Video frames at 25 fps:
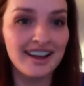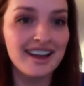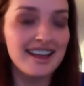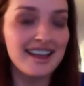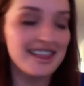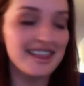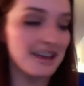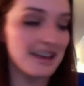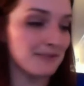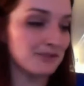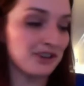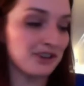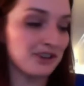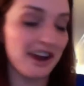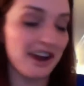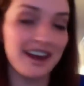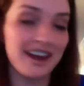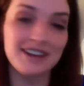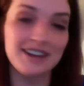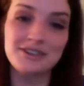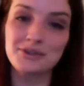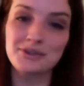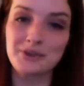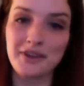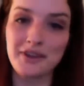them trying
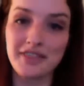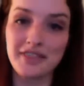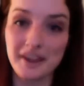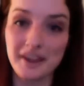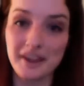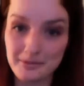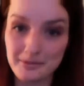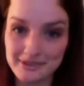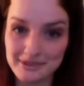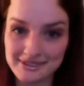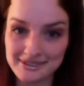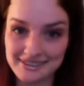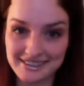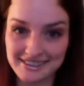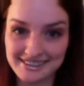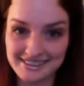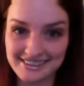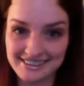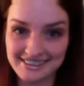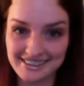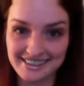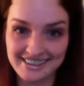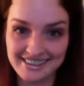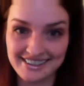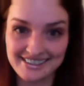to run their
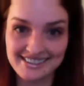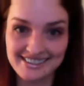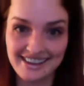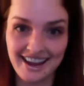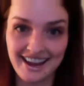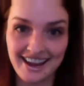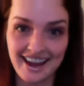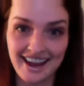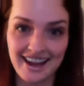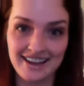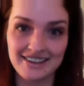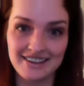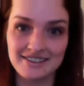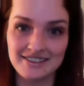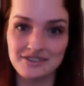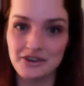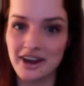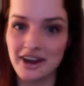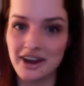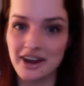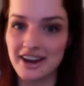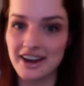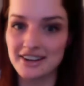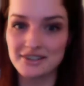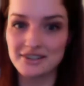businesses and
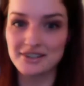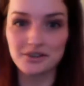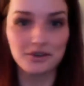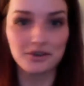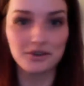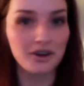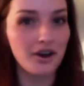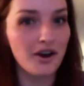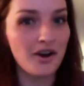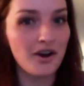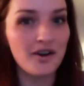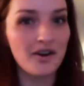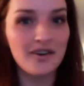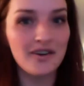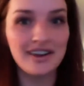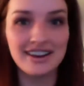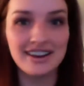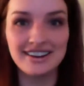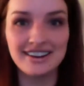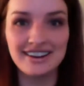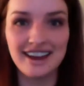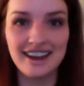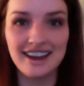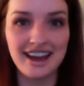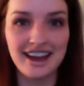trying to grow
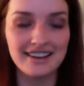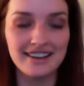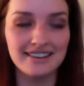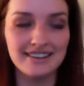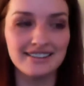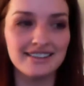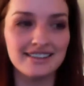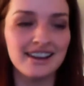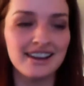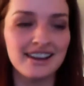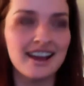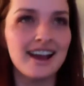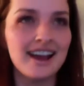and and